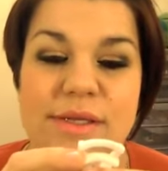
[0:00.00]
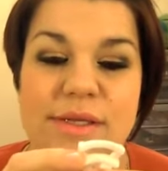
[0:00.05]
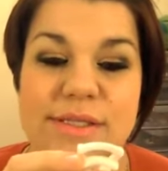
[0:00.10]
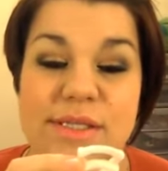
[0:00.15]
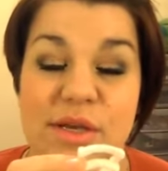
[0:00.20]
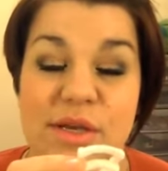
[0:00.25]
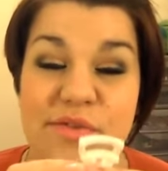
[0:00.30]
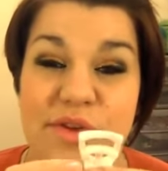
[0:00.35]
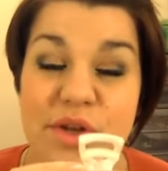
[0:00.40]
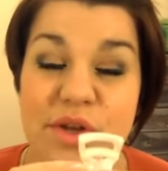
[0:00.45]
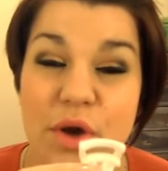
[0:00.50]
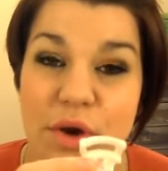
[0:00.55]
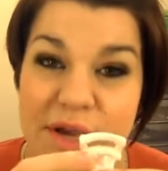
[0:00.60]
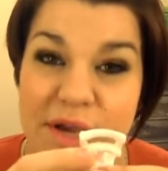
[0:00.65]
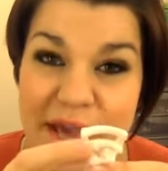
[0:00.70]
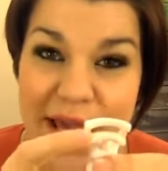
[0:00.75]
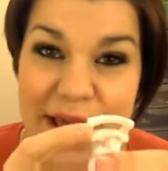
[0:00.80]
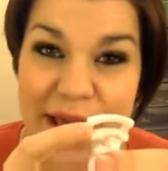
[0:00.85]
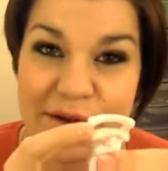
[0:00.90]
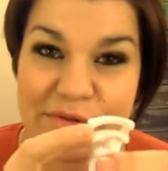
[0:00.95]
So if you're not
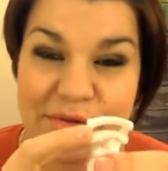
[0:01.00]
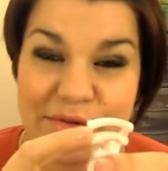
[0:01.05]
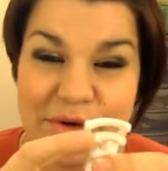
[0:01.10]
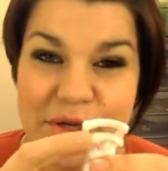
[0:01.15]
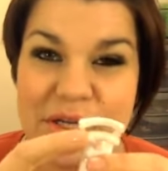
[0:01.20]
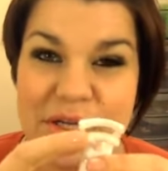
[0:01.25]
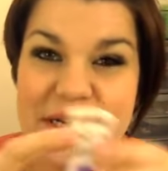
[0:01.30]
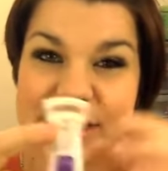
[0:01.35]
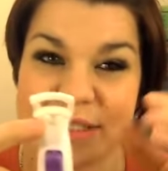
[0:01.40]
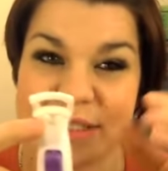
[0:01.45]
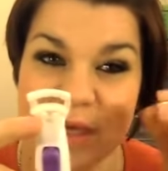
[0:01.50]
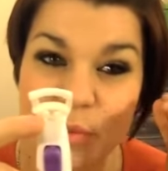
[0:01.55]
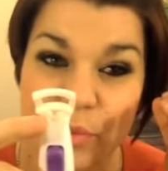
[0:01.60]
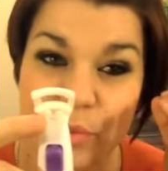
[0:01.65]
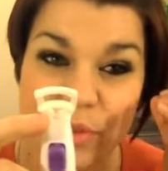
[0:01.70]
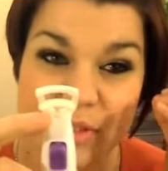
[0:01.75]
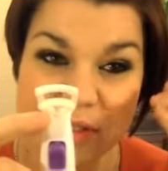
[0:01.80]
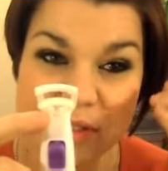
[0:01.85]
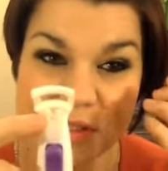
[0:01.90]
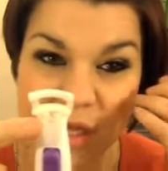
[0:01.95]
careful, you'll end up
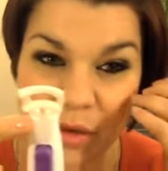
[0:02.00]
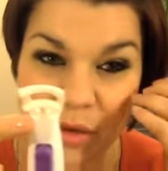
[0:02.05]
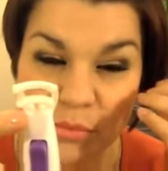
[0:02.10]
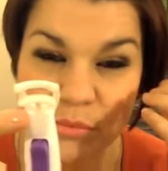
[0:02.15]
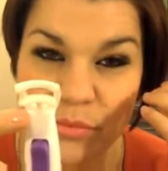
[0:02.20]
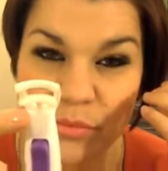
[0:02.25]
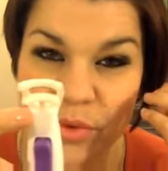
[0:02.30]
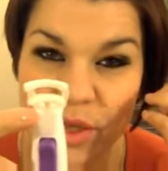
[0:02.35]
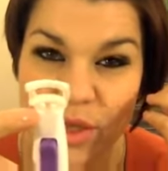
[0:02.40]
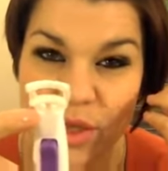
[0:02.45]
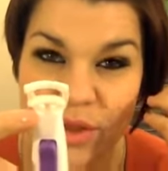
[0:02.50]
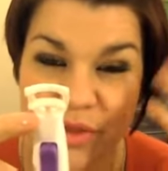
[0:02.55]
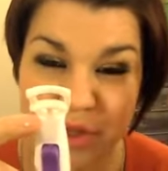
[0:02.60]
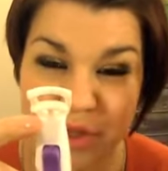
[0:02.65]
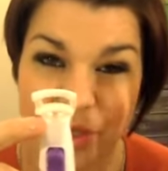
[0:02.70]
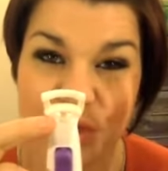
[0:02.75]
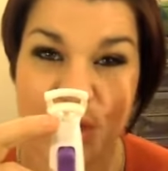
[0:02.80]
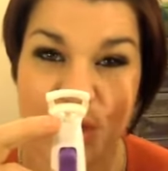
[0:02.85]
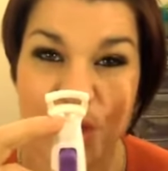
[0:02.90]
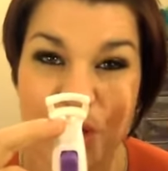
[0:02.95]
with some
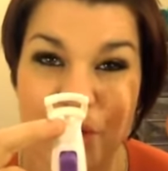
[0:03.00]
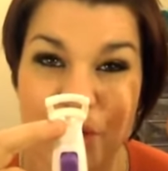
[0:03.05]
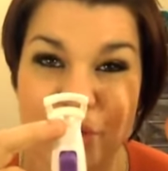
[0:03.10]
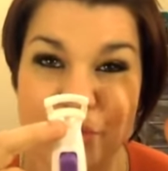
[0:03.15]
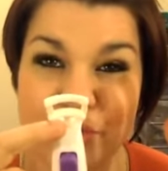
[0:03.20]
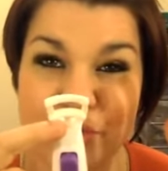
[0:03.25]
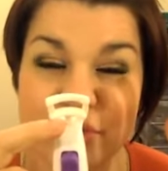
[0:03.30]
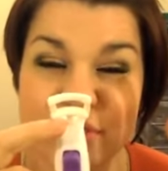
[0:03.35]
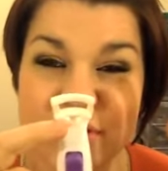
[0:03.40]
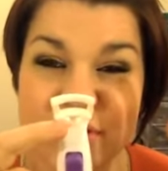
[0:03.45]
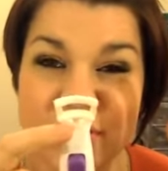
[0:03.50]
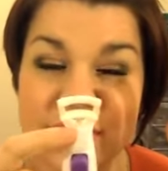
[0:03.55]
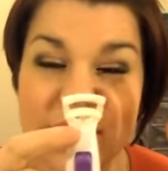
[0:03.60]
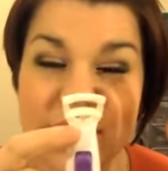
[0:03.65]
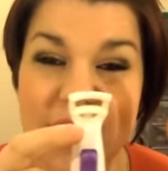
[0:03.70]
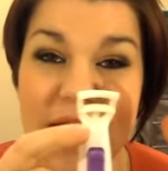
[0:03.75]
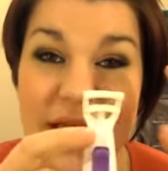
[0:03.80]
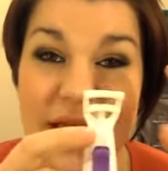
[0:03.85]
that are curled, and